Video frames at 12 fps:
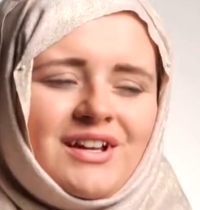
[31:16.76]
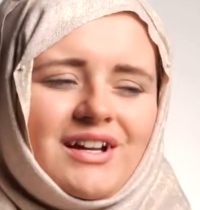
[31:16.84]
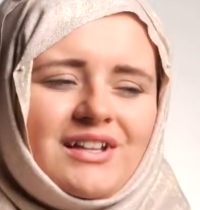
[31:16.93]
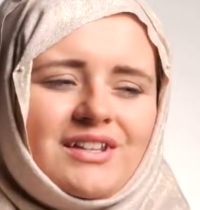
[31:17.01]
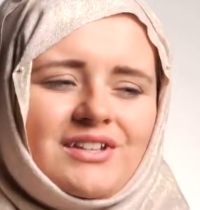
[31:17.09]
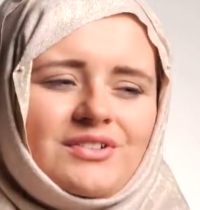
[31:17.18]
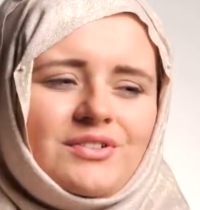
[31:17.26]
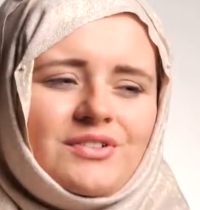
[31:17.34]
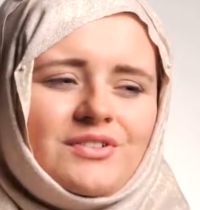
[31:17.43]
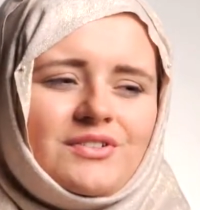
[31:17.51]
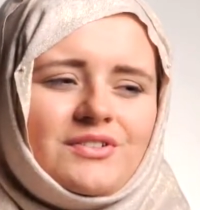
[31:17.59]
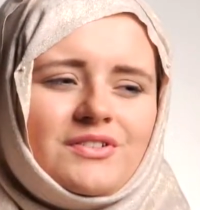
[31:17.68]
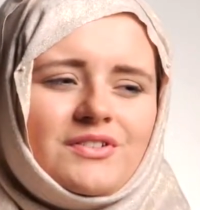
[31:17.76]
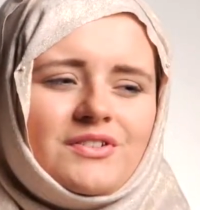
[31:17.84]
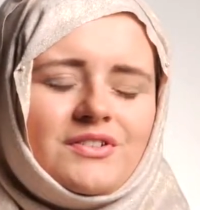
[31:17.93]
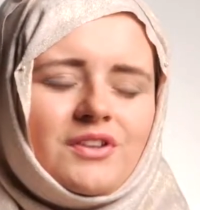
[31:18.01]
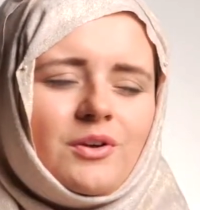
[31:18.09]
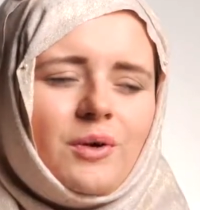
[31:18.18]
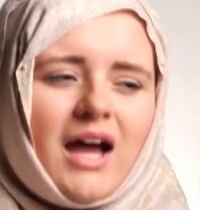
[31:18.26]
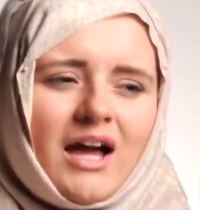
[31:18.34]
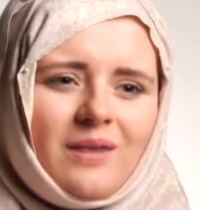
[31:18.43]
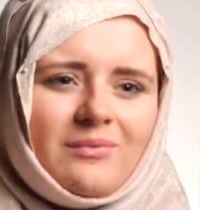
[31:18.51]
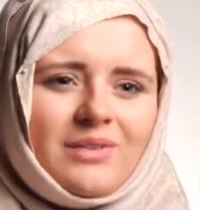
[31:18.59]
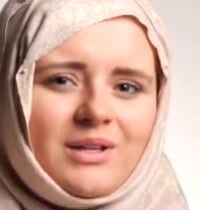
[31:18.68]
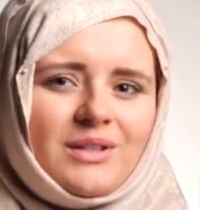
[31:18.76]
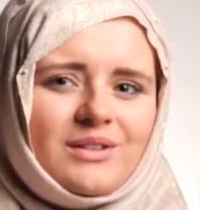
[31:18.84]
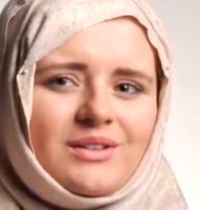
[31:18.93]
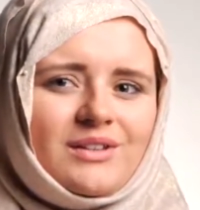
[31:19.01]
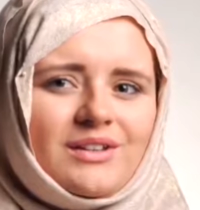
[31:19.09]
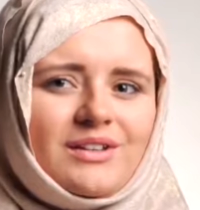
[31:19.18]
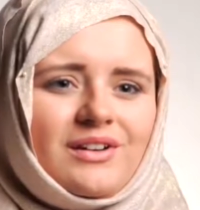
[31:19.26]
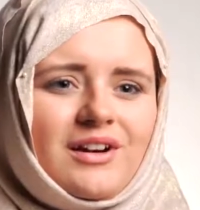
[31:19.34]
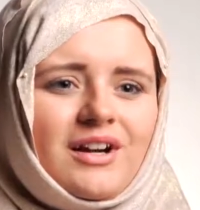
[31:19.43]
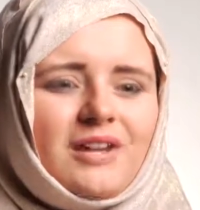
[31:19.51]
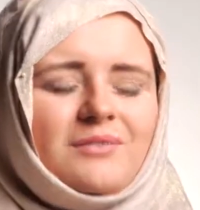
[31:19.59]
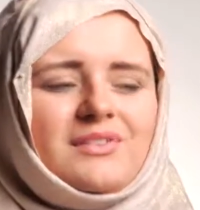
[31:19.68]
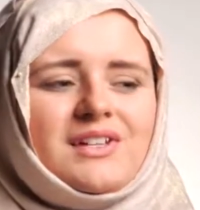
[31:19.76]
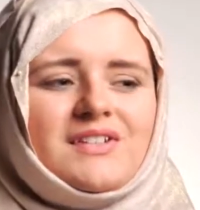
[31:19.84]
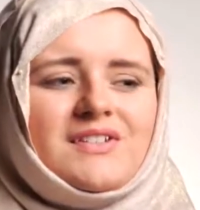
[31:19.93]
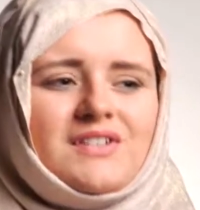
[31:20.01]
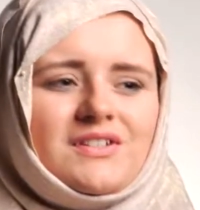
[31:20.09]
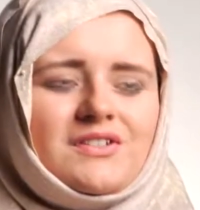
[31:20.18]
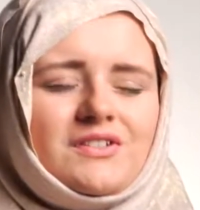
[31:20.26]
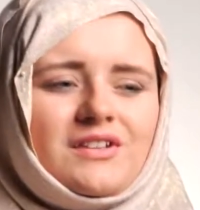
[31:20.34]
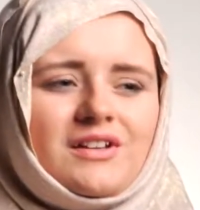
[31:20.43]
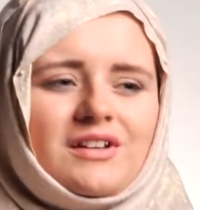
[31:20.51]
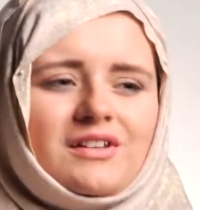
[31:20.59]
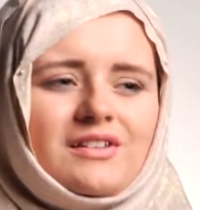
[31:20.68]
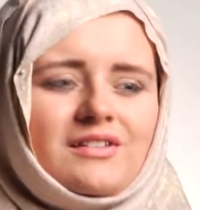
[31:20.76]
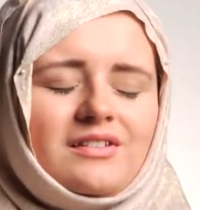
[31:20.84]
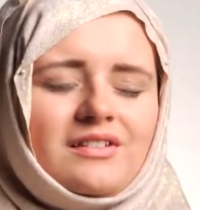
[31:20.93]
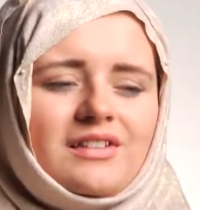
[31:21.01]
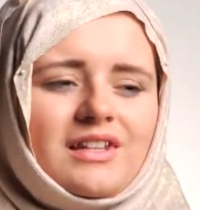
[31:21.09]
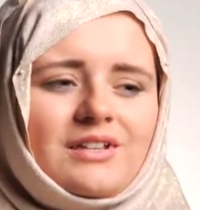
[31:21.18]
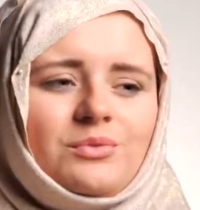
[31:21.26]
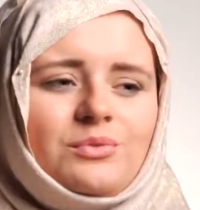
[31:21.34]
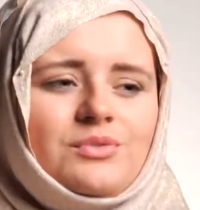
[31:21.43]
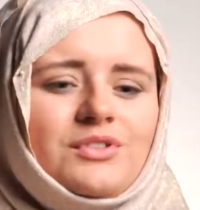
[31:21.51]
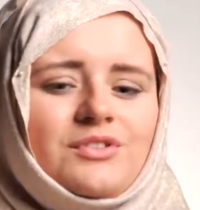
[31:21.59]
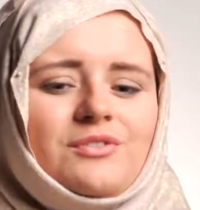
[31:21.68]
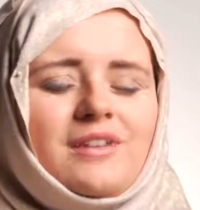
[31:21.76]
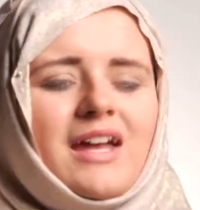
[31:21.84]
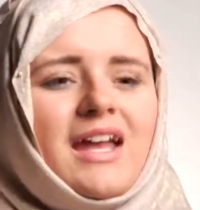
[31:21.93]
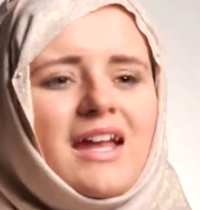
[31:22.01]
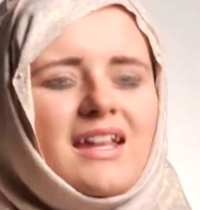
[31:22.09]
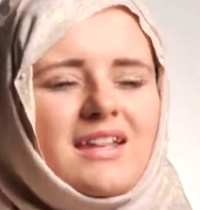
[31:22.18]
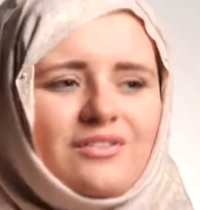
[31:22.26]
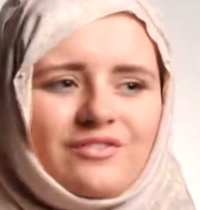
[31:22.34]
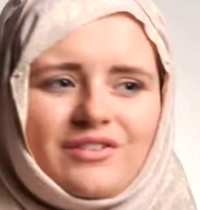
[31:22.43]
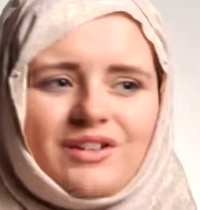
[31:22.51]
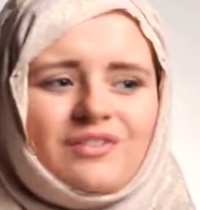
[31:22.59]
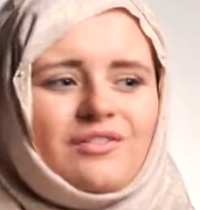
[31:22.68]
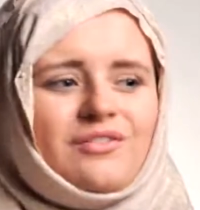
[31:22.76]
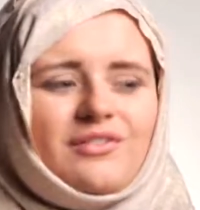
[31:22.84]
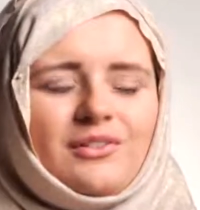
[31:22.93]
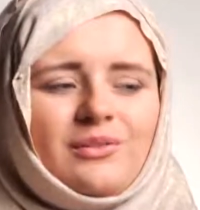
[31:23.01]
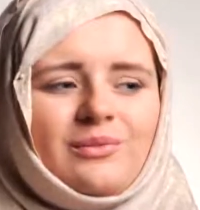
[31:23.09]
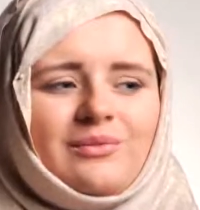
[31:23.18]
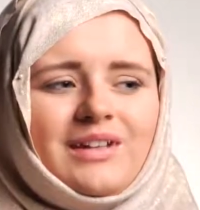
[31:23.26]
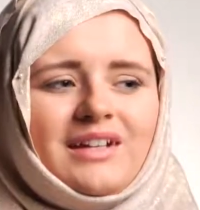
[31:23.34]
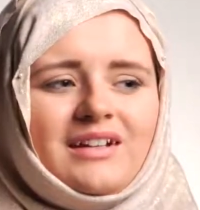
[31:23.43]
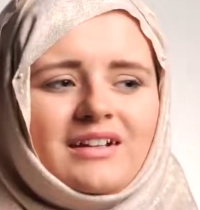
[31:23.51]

and they're just so happy that I'm their sister, and they will do anything for me.